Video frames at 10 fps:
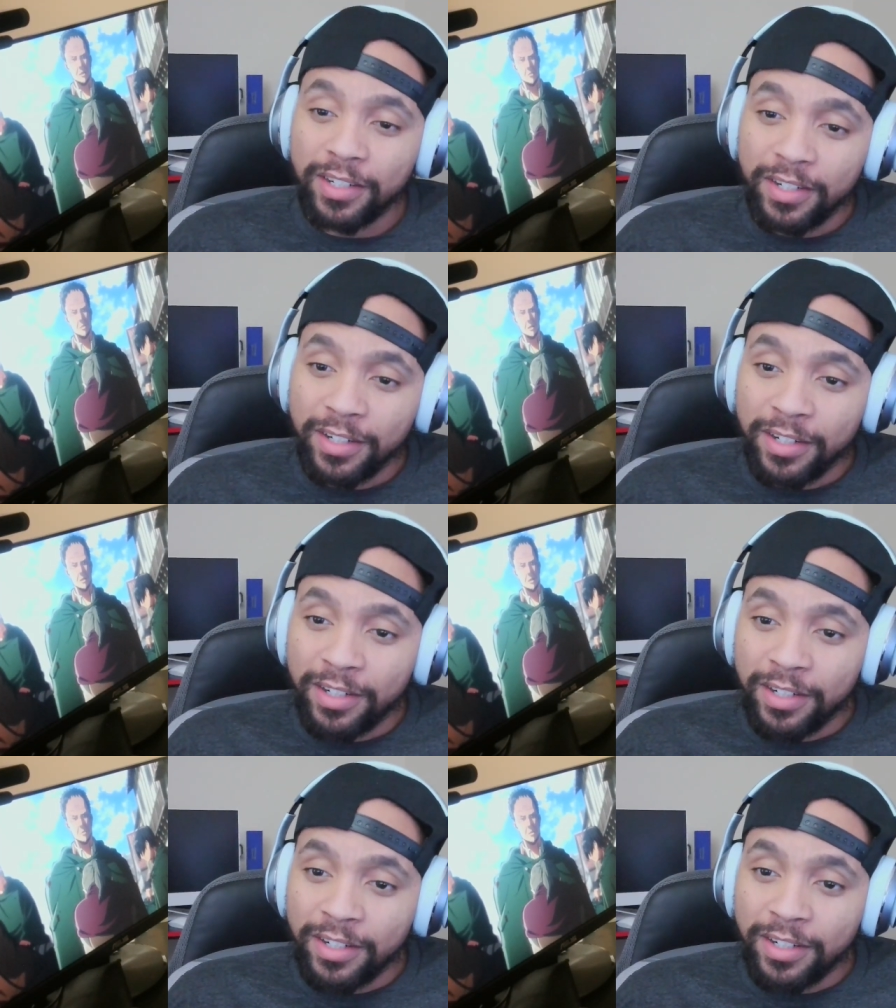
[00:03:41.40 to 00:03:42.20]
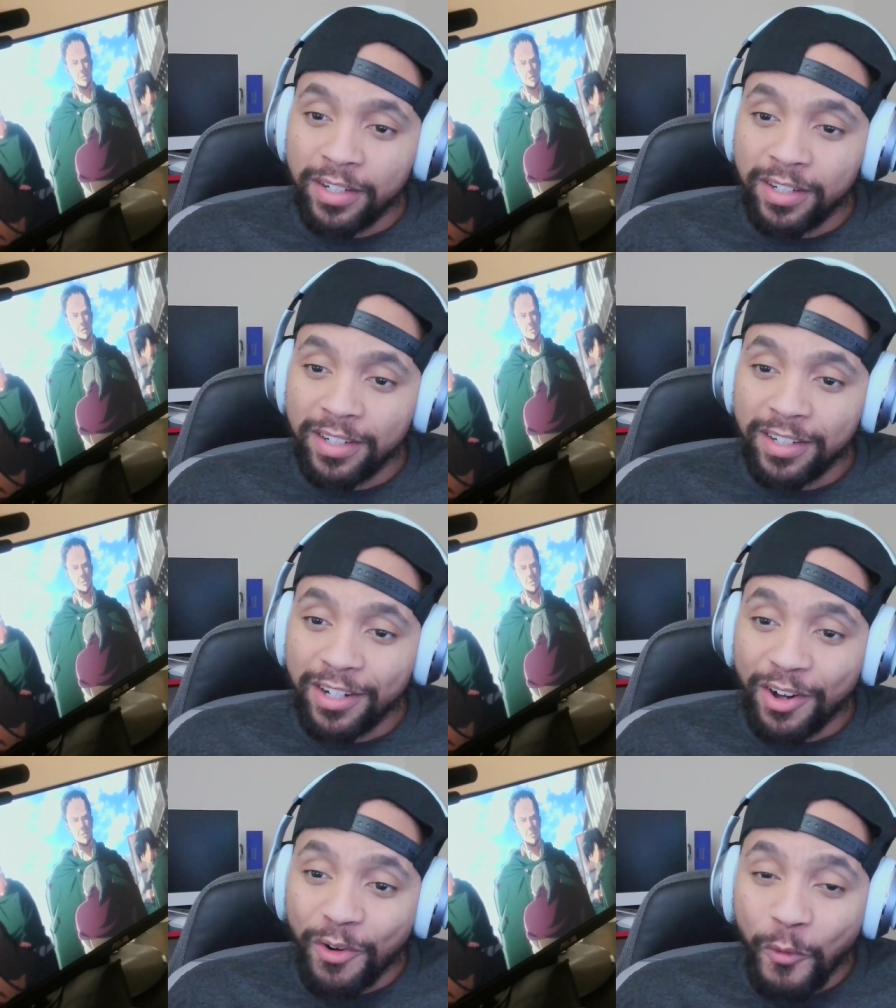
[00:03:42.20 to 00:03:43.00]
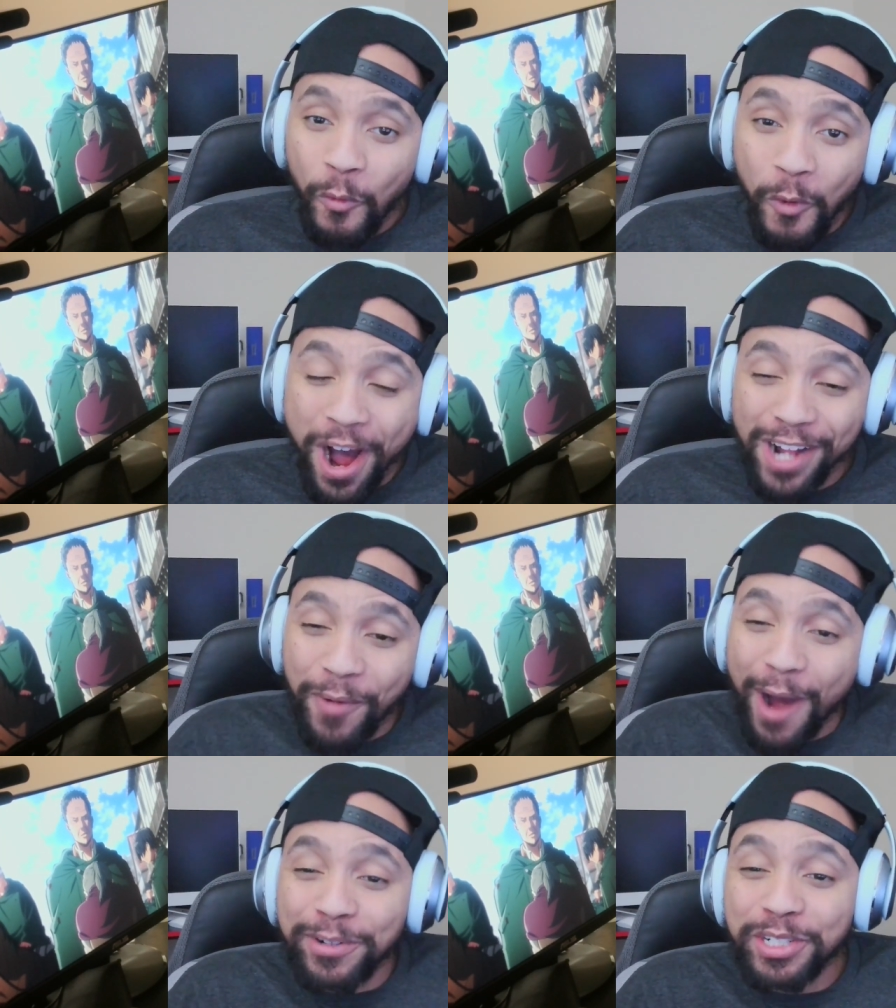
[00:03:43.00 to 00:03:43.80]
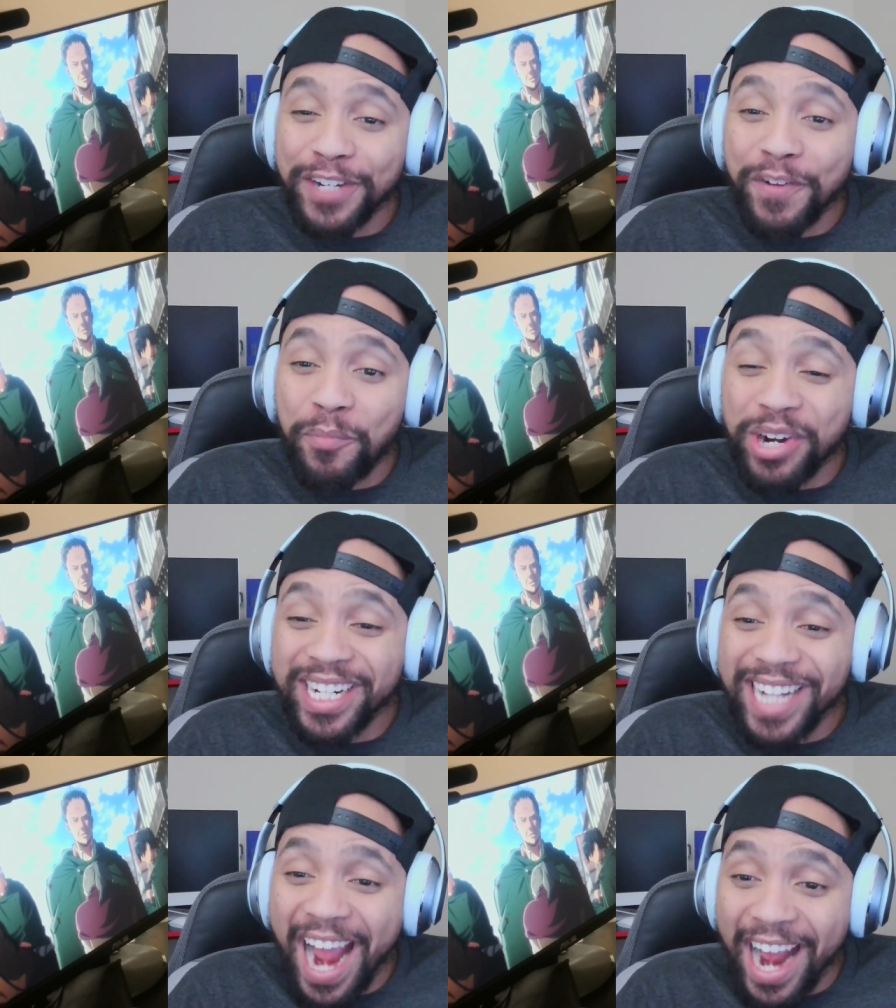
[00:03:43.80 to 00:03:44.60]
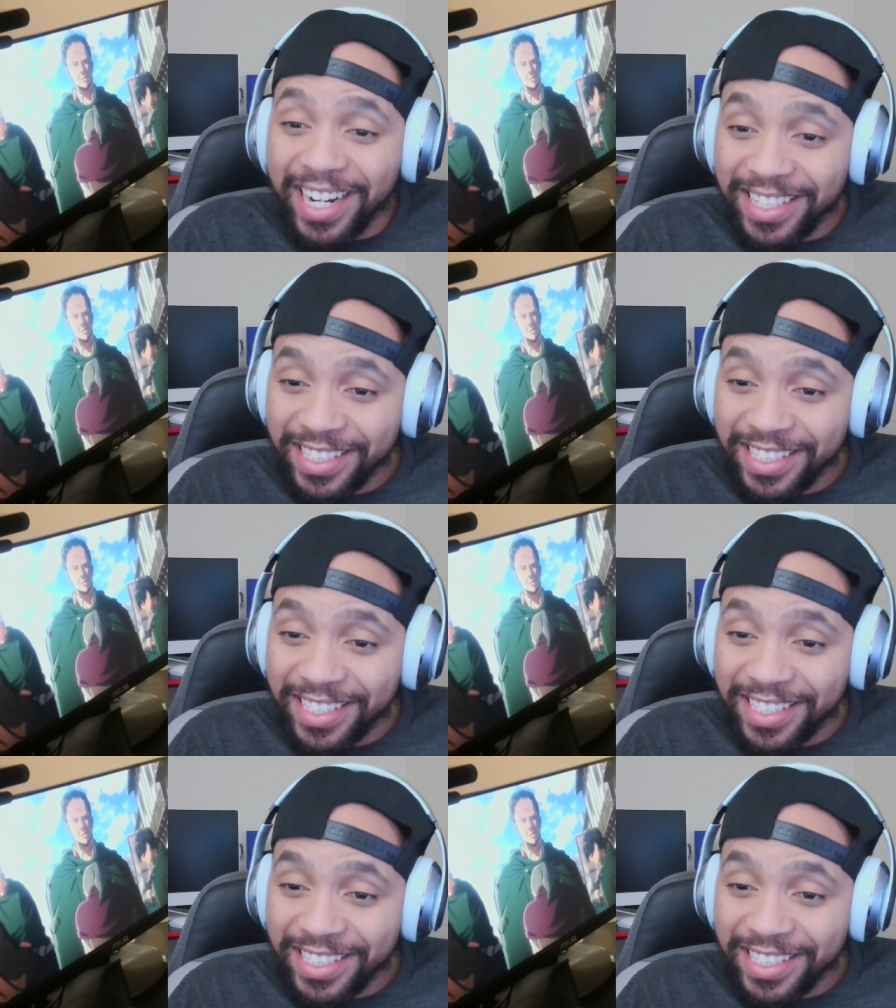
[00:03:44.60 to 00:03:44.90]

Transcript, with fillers: all that was left of him. What? Why would you even bring that?